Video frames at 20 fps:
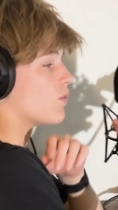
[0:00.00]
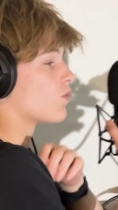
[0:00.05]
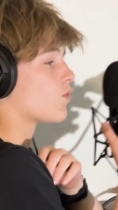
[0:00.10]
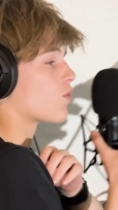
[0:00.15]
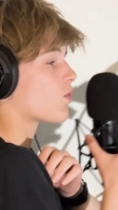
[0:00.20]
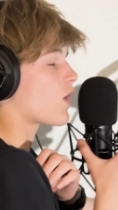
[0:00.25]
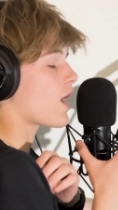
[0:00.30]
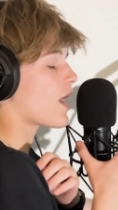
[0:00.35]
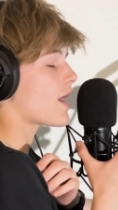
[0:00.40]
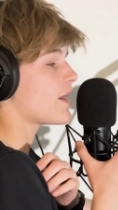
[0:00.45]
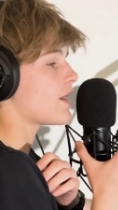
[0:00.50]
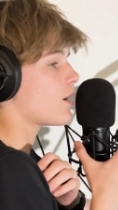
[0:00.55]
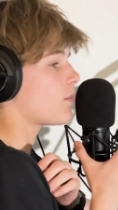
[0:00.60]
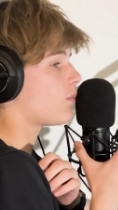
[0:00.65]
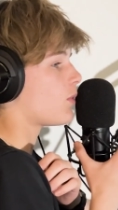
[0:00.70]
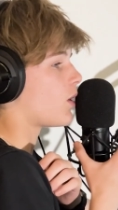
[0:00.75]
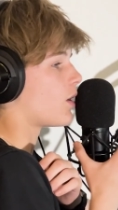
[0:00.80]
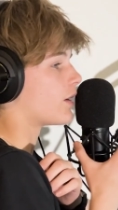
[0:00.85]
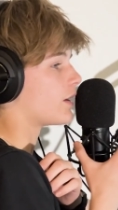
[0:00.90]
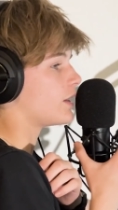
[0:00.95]
right up
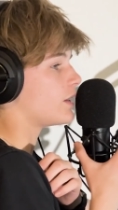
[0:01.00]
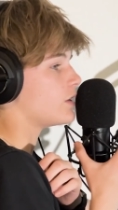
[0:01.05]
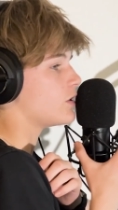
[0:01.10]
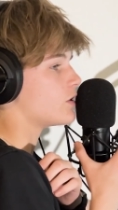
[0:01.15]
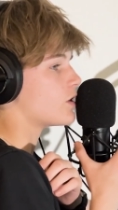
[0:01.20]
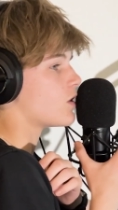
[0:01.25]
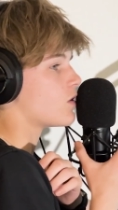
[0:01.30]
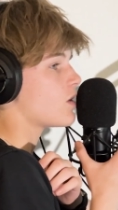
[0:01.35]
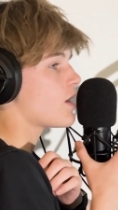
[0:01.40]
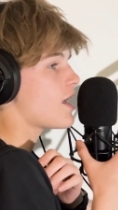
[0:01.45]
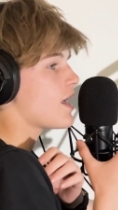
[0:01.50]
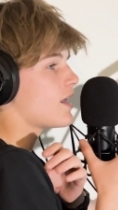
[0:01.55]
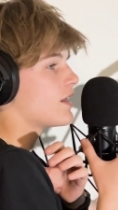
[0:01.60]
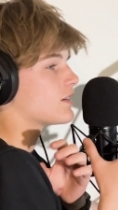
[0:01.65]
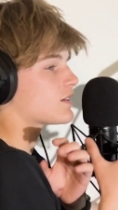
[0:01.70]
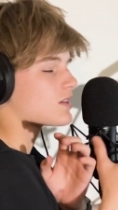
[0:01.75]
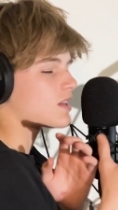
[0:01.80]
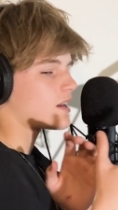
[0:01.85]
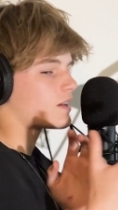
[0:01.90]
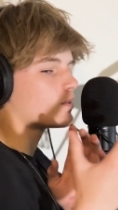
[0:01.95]
on it, you know.
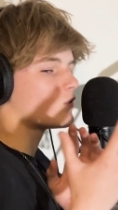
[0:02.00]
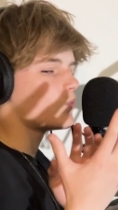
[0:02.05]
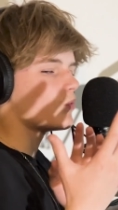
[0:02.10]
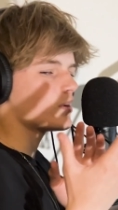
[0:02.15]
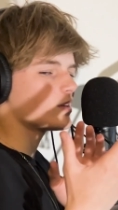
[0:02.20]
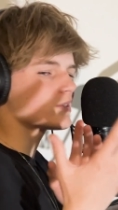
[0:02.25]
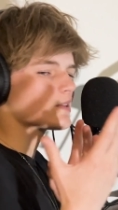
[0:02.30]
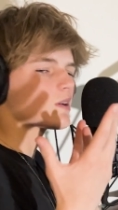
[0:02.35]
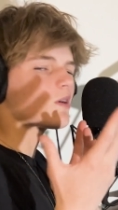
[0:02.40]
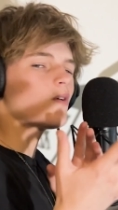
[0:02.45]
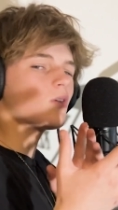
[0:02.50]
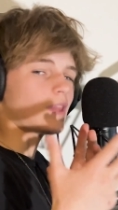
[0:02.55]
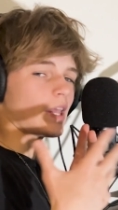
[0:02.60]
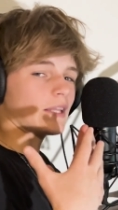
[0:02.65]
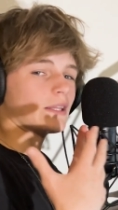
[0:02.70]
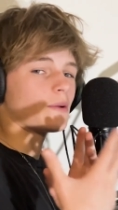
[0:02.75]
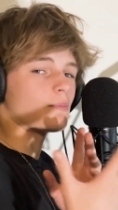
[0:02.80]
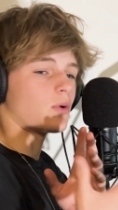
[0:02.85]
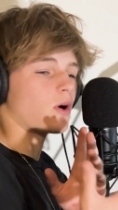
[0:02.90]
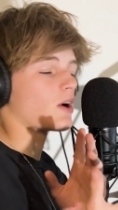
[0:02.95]
It's like, what is it called, like
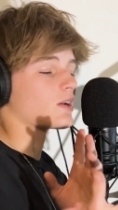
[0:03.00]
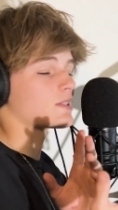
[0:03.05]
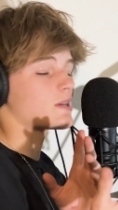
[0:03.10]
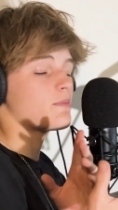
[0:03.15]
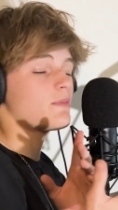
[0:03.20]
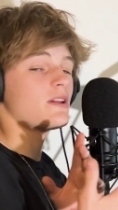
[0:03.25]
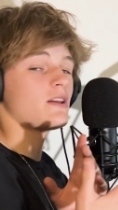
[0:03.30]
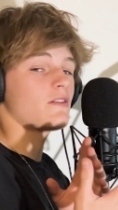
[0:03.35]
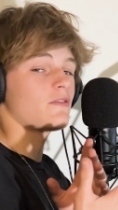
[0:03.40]
the proximity